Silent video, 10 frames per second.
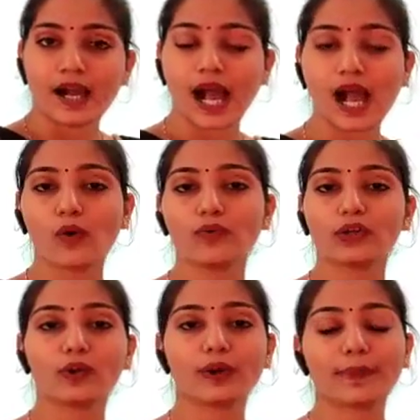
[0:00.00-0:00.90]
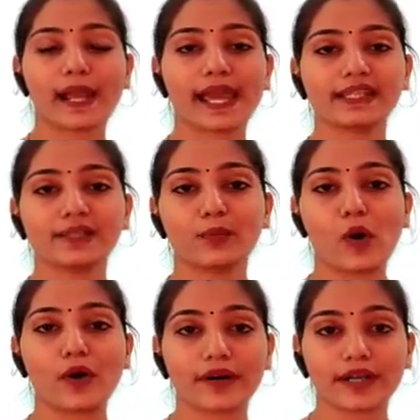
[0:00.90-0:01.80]
How will you apply the
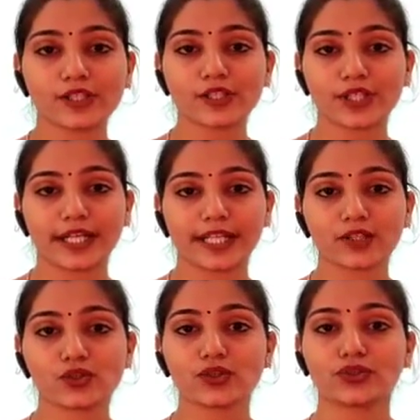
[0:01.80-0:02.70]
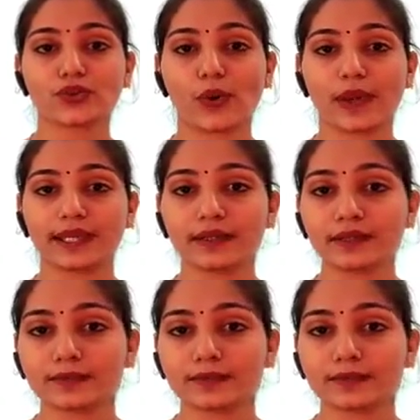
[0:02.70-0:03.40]
border and shading to your drawing?